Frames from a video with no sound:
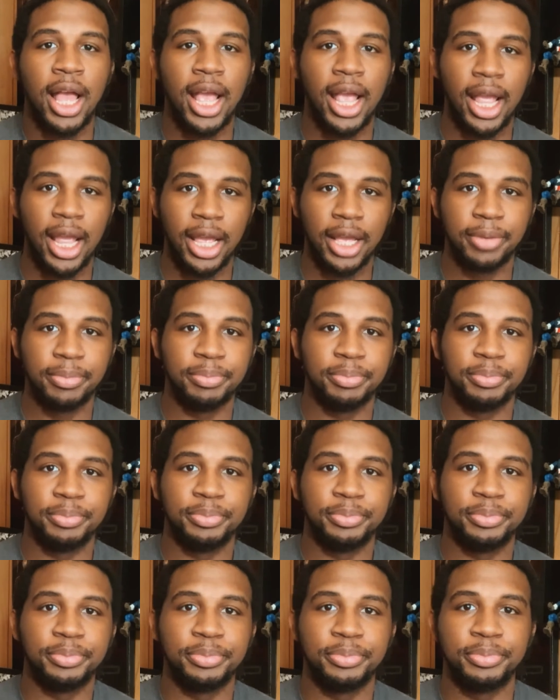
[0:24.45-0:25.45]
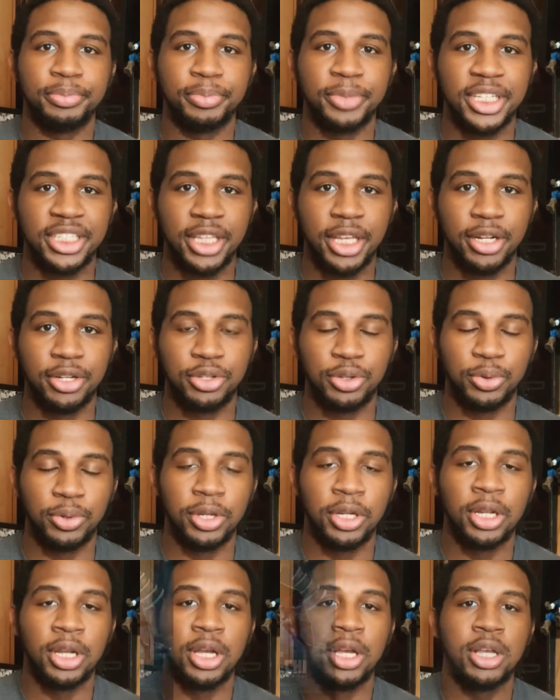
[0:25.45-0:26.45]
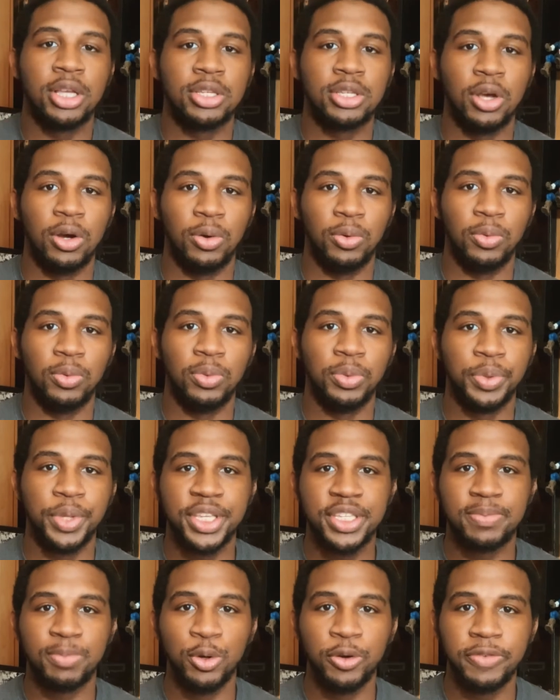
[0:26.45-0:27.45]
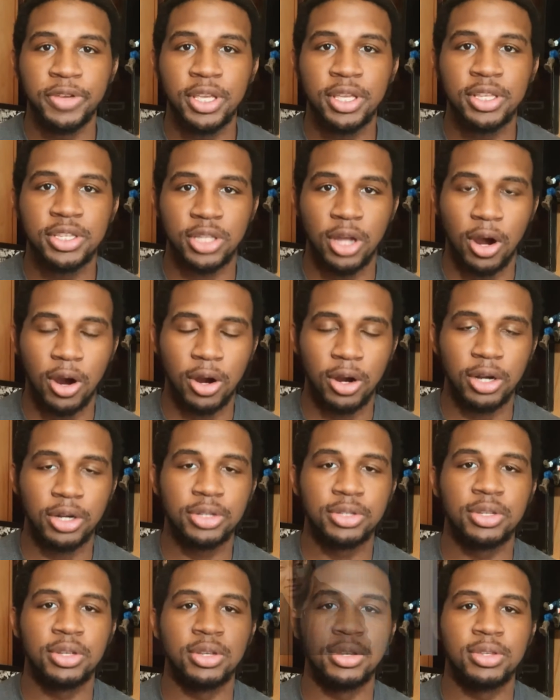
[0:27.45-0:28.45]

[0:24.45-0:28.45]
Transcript: And let's get into it. So this movie stars